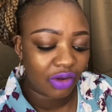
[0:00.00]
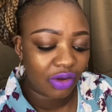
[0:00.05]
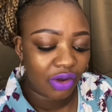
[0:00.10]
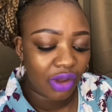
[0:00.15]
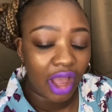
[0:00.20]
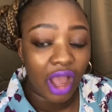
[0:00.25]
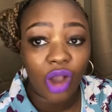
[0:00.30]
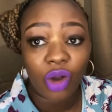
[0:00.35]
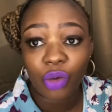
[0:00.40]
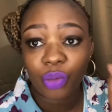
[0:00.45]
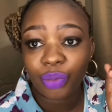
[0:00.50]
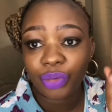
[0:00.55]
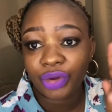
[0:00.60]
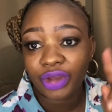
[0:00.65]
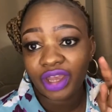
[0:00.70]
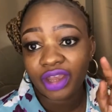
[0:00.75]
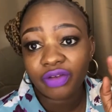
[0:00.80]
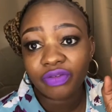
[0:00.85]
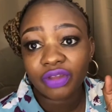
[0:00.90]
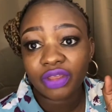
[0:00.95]
I will put
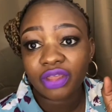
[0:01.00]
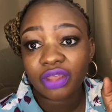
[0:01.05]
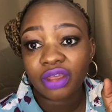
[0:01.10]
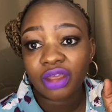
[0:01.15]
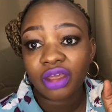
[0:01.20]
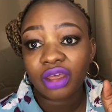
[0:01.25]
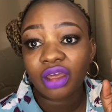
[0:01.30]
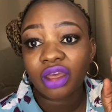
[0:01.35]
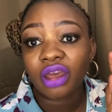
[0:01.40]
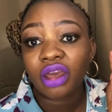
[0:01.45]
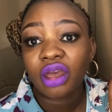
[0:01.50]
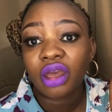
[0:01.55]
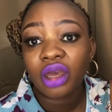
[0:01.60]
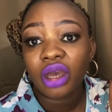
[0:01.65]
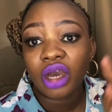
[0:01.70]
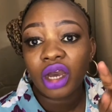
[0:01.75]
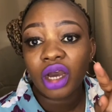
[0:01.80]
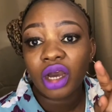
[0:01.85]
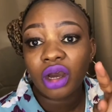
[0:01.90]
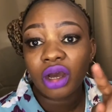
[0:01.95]
everything
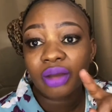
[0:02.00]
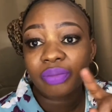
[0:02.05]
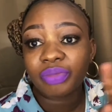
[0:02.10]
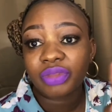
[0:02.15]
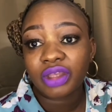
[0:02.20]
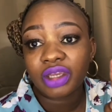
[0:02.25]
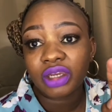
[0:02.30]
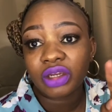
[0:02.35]
up there